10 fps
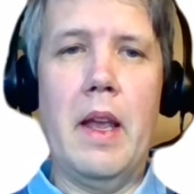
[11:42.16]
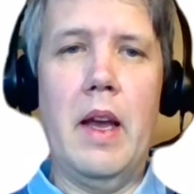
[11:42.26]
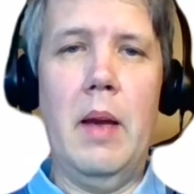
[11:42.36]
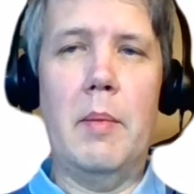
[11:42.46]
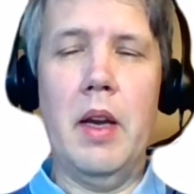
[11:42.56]

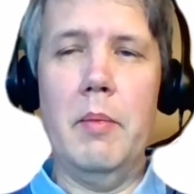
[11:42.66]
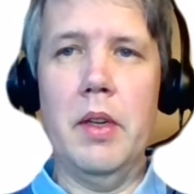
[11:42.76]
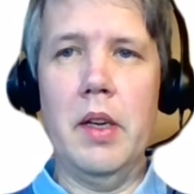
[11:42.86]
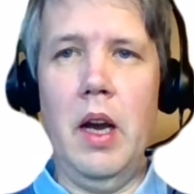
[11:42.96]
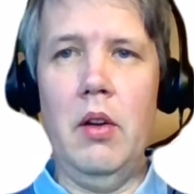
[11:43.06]
I'm
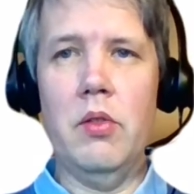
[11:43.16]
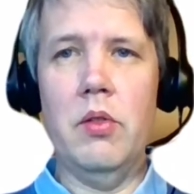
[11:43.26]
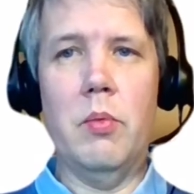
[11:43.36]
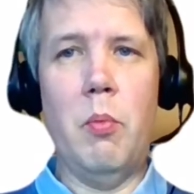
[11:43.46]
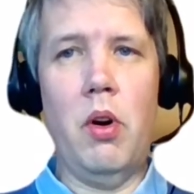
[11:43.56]
coming now
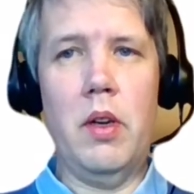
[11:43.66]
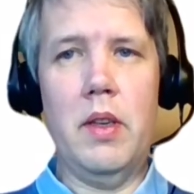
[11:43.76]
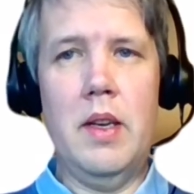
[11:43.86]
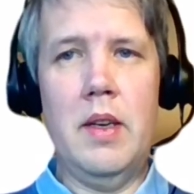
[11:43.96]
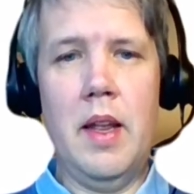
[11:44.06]
to more
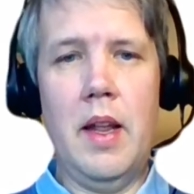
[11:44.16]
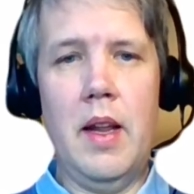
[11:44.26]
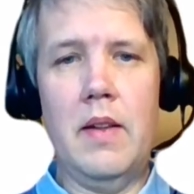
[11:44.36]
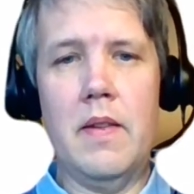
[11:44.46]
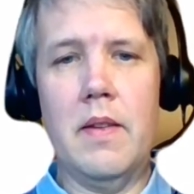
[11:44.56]

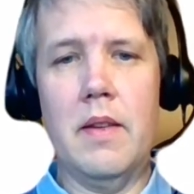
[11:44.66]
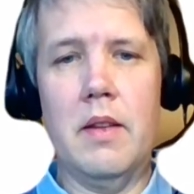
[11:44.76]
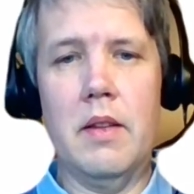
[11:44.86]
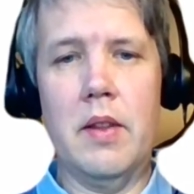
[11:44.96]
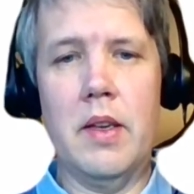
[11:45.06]
details,
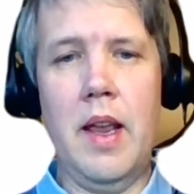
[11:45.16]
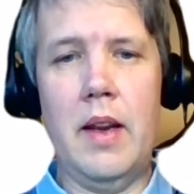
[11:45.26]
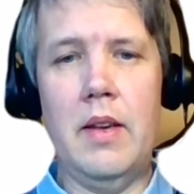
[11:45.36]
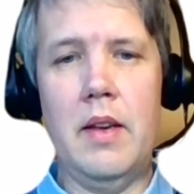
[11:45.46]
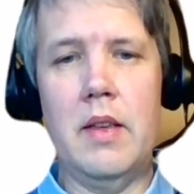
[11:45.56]
the
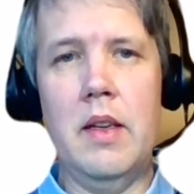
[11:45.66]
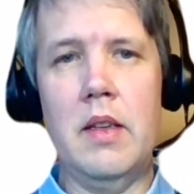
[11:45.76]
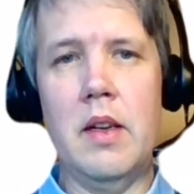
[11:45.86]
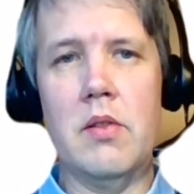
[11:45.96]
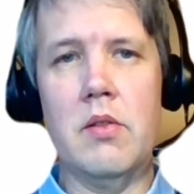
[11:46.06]
technical
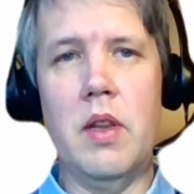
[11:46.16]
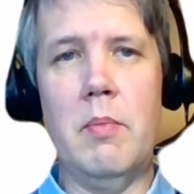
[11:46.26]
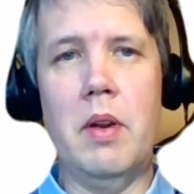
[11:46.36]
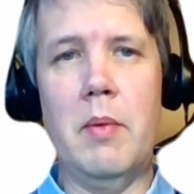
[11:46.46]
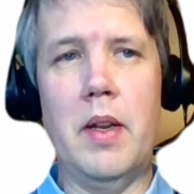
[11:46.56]
details to
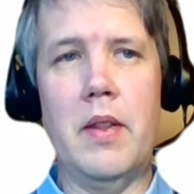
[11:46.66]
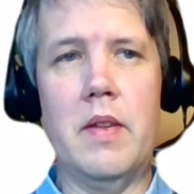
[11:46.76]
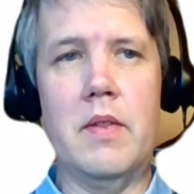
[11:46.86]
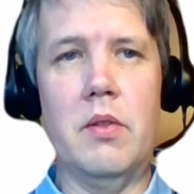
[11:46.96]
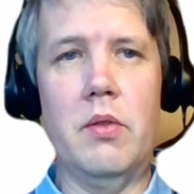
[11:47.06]
implement
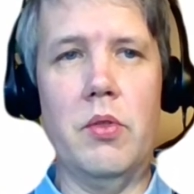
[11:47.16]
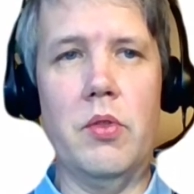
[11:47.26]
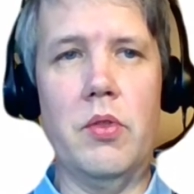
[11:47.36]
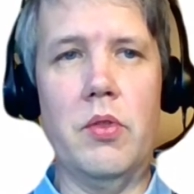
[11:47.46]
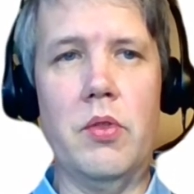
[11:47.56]
this
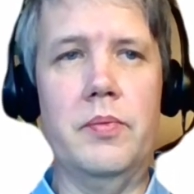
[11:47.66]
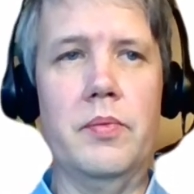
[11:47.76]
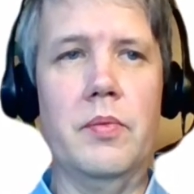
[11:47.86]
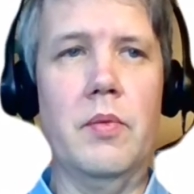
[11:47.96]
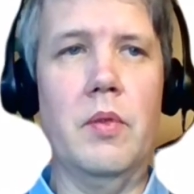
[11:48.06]
solution.
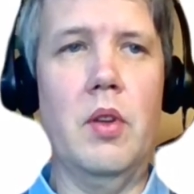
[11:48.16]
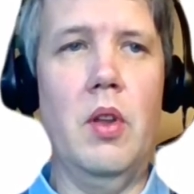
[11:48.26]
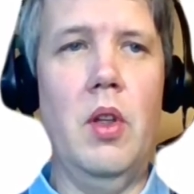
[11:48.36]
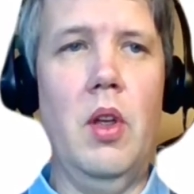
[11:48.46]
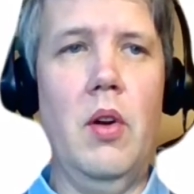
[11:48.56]

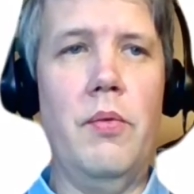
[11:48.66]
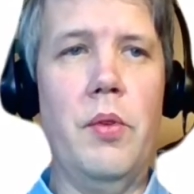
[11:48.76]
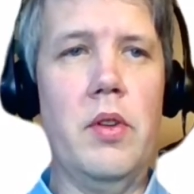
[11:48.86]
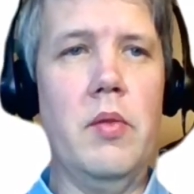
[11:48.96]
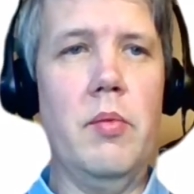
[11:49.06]

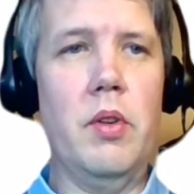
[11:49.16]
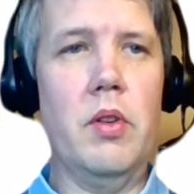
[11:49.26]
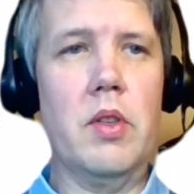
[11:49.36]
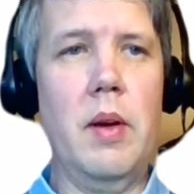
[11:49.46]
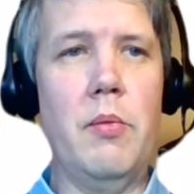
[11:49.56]
First,
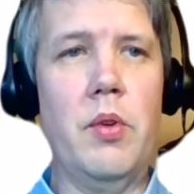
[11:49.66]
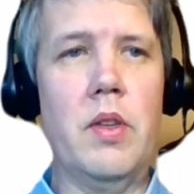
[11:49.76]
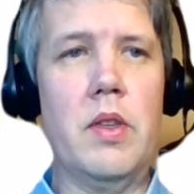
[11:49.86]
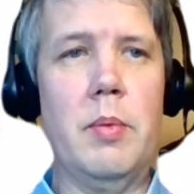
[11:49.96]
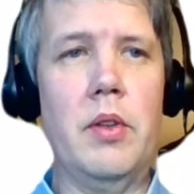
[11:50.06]
some
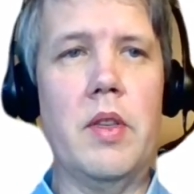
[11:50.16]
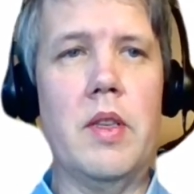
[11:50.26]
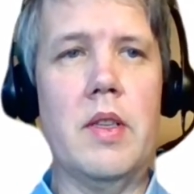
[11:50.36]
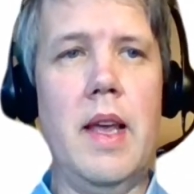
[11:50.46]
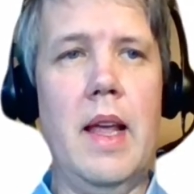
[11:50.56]
words about
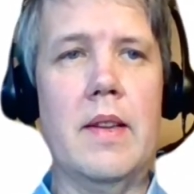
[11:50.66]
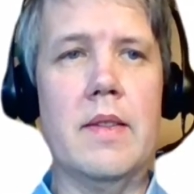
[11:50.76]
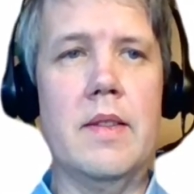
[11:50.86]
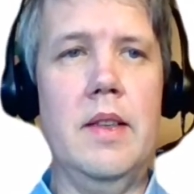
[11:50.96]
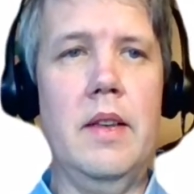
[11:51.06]
this
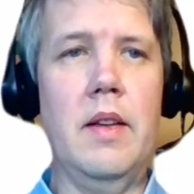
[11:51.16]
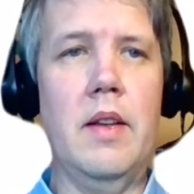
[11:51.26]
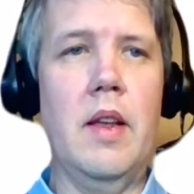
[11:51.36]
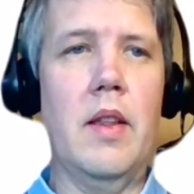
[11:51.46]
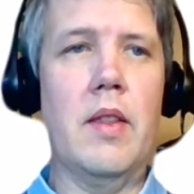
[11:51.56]
LSC,
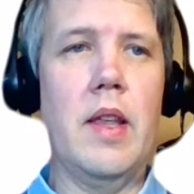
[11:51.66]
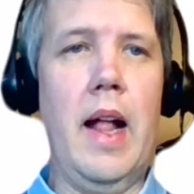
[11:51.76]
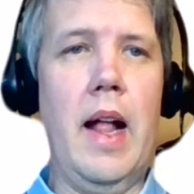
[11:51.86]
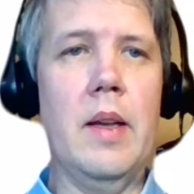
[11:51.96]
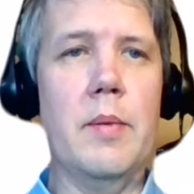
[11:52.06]
the
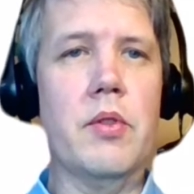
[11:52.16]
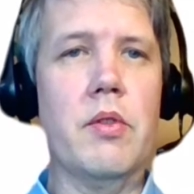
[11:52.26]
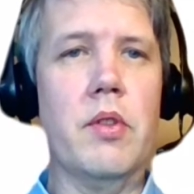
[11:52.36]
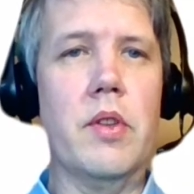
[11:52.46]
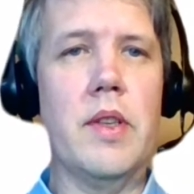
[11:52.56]
Ldap
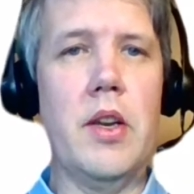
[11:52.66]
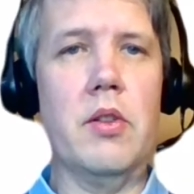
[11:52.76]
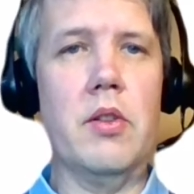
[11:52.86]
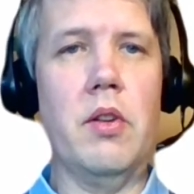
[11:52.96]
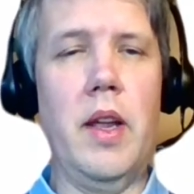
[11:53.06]

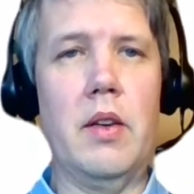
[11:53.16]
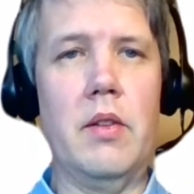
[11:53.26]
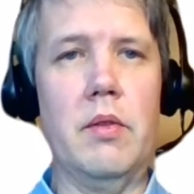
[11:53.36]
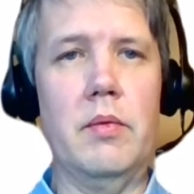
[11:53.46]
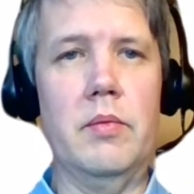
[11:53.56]
synchronization connector.